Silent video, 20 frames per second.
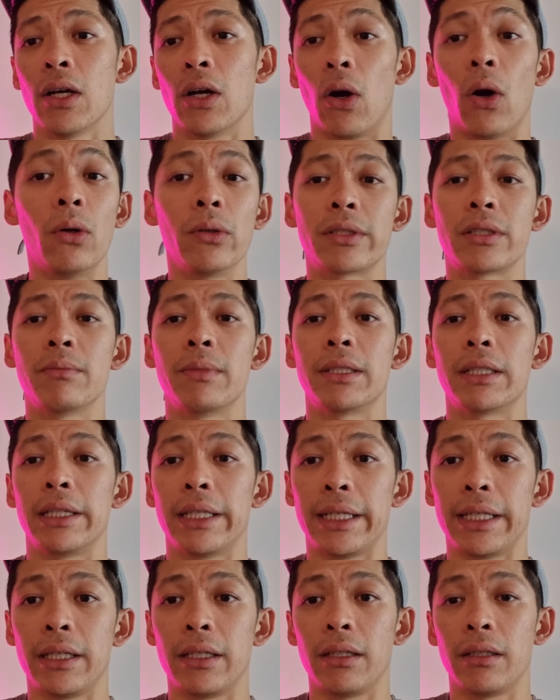
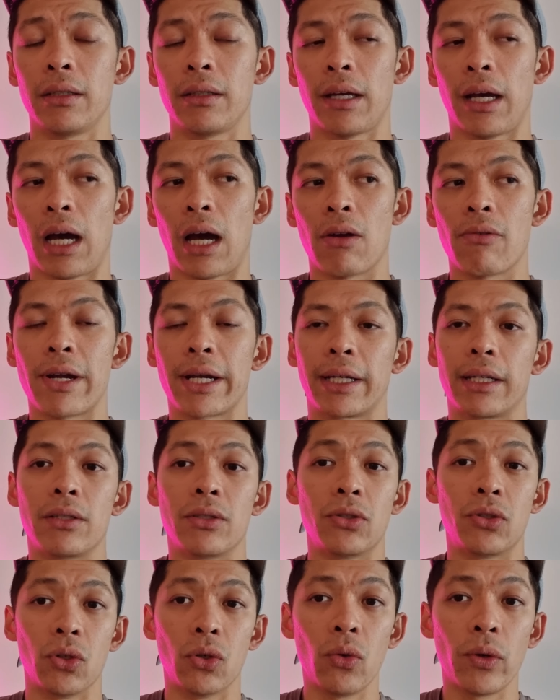ultimately, I
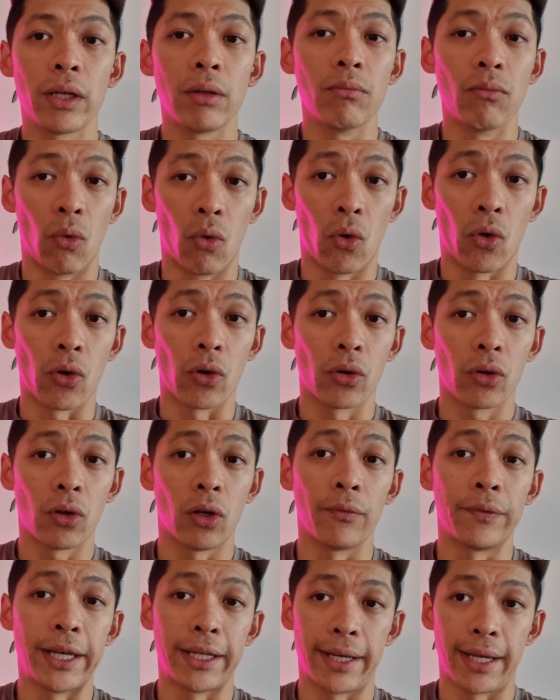reckon doing more
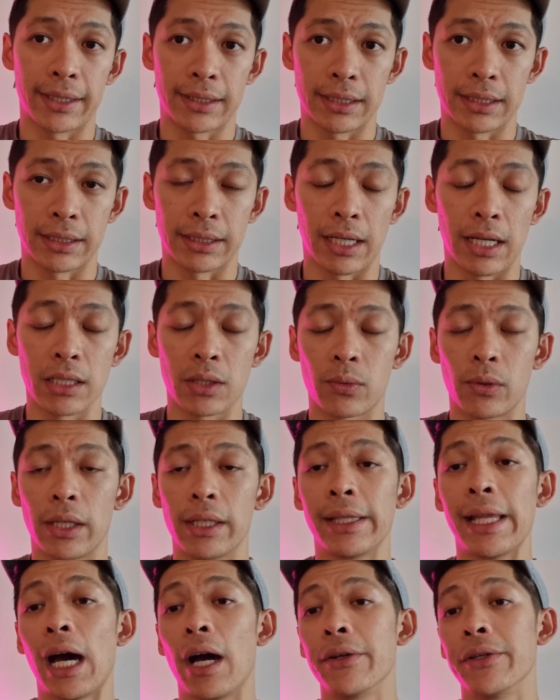of that exercise will
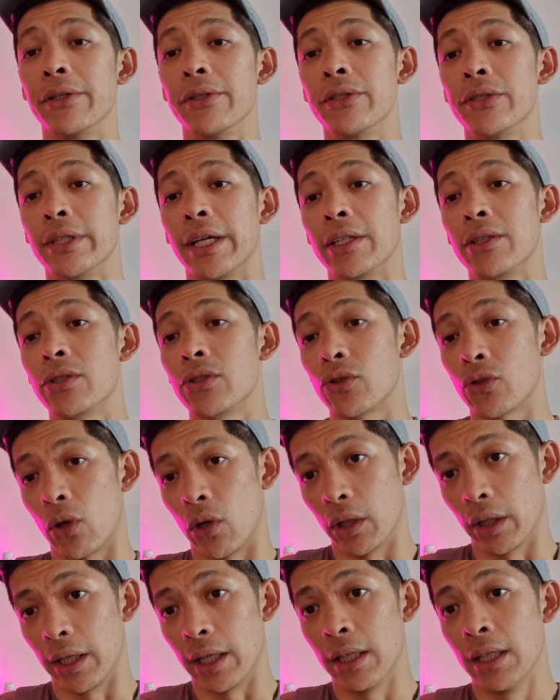allow you to get
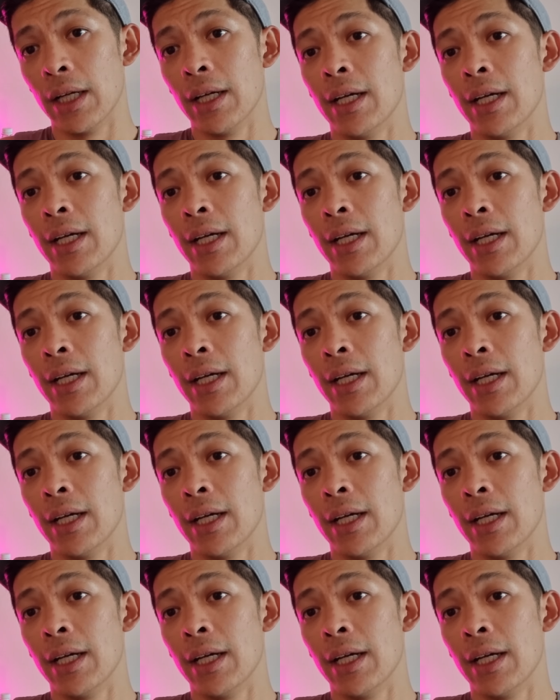stronger.